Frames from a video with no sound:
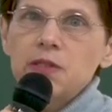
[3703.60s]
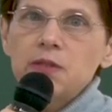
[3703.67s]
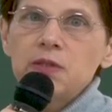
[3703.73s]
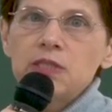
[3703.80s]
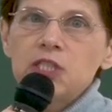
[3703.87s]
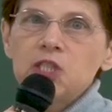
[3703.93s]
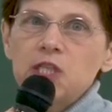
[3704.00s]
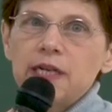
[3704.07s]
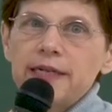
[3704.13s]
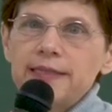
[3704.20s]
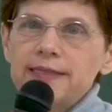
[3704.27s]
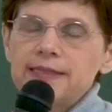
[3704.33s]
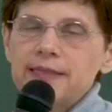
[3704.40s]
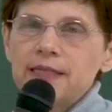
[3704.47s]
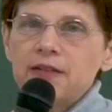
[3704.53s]
use J
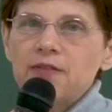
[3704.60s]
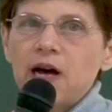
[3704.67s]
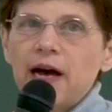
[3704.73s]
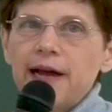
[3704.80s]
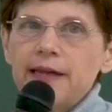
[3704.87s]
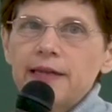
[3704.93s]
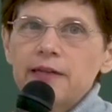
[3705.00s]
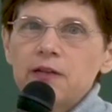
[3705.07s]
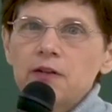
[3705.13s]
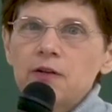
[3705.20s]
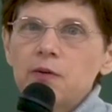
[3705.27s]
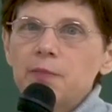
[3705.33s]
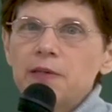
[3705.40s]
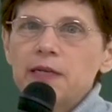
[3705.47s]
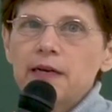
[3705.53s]
instead of I
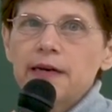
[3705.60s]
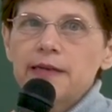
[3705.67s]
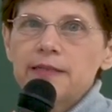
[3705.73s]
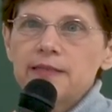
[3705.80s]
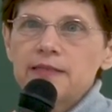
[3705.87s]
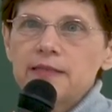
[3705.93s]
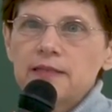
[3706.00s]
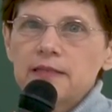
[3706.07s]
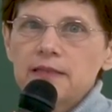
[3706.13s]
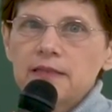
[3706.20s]
here because